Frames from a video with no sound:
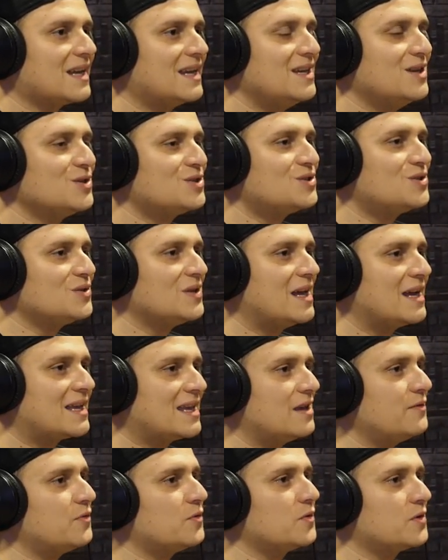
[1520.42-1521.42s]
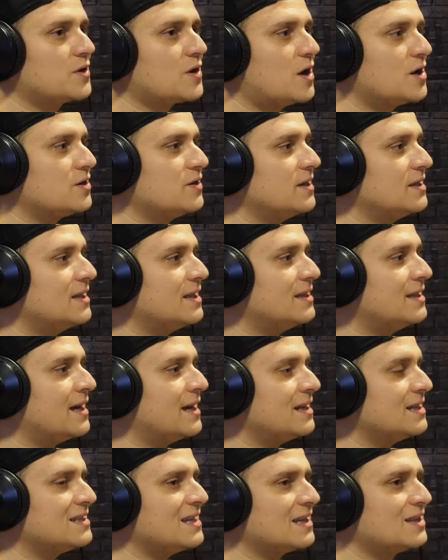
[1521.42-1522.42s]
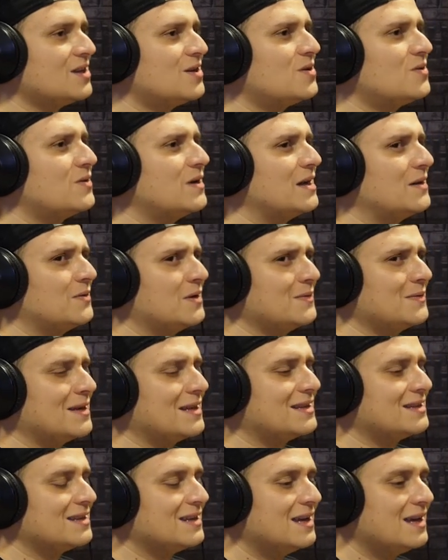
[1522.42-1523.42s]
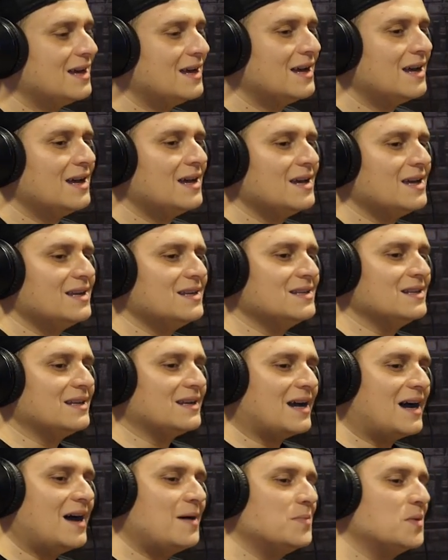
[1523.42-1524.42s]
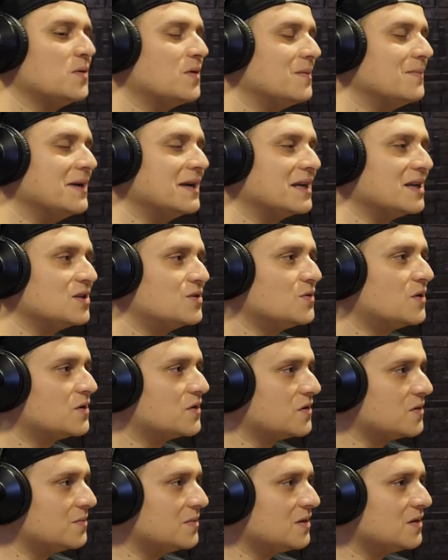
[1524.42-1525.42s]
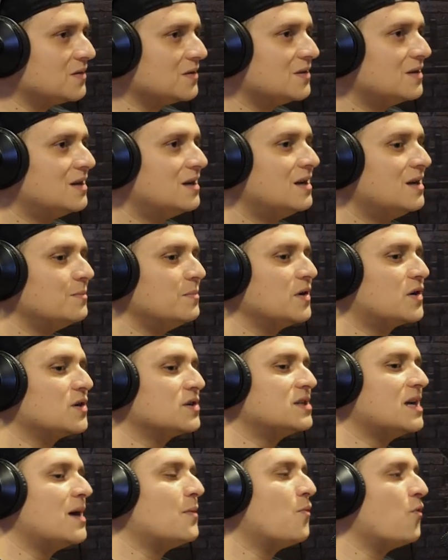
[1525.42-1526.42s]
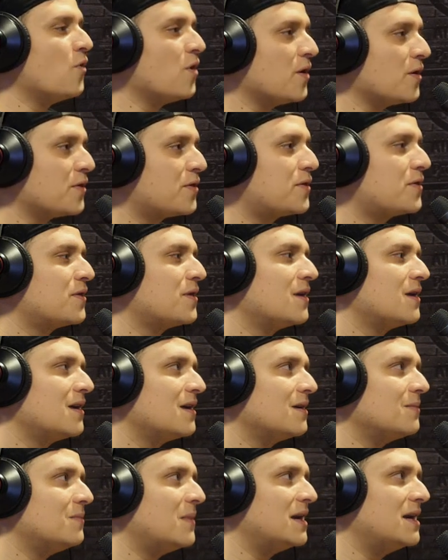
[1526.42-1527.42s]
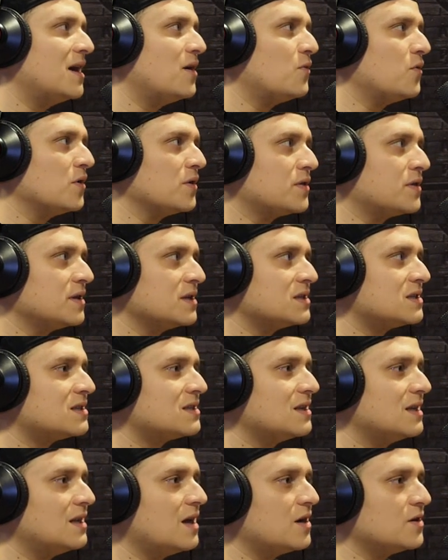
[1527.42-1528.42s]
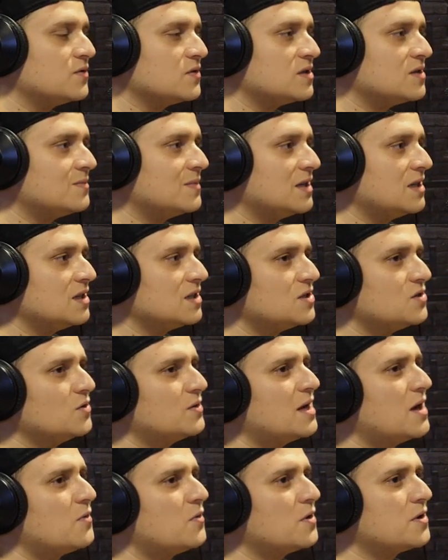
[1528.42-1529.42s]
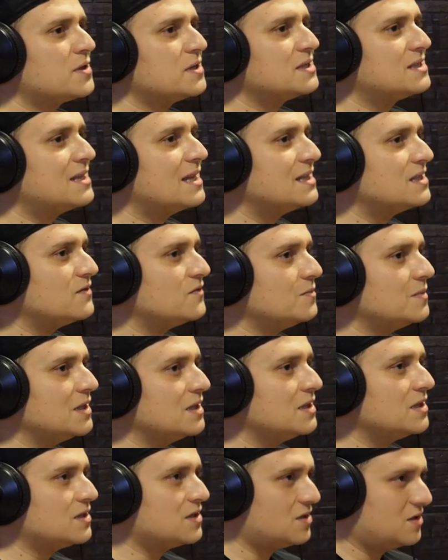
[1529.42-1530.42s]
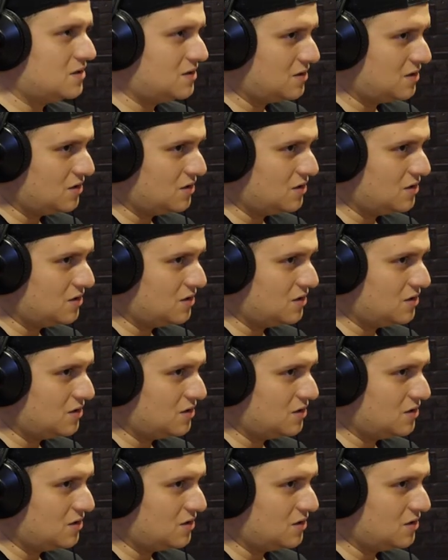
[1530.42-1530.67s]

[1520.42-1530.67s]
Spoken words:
he used to like even with Conor, he did that. He's like, no, wait. He's like, I'm the one making 200 mil because my net worth is in hundreds of millions. Your net worth is tens of millions.